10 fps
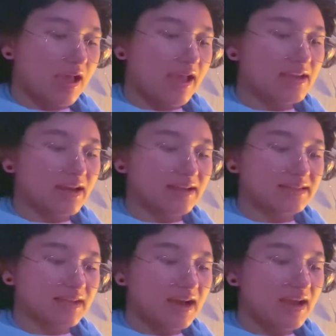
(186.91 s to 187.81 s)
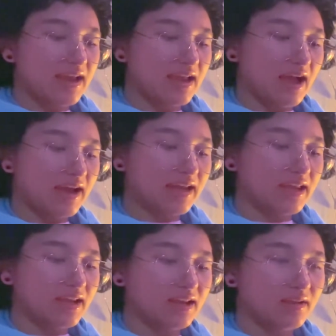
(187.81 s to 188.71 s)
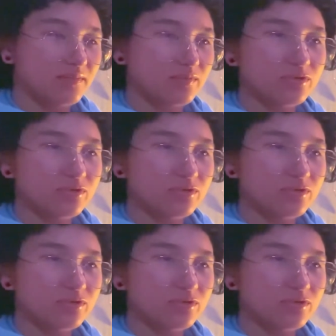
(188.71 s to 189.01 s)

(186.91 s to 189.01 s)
and I die, I